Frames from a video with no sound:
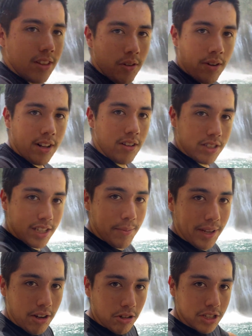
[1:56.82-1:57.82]
you want to go see
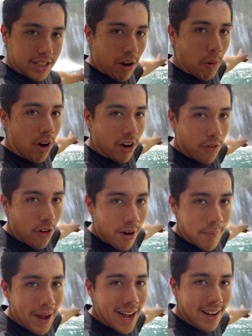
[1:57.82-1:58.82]
me go to that waterfall
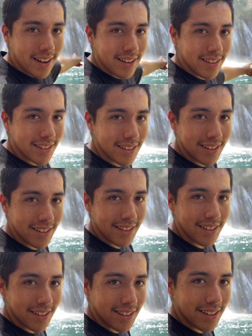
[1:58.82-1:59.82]
and back?
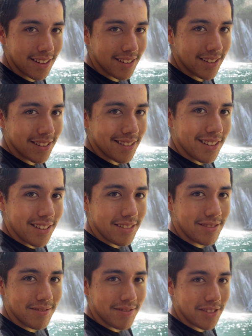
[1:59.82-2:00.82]
Yes.
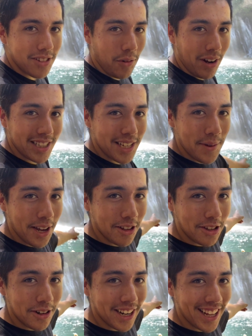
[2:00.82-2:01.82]
You want to see me go
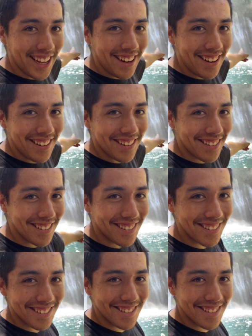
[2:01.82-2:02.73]
do it again? Yes.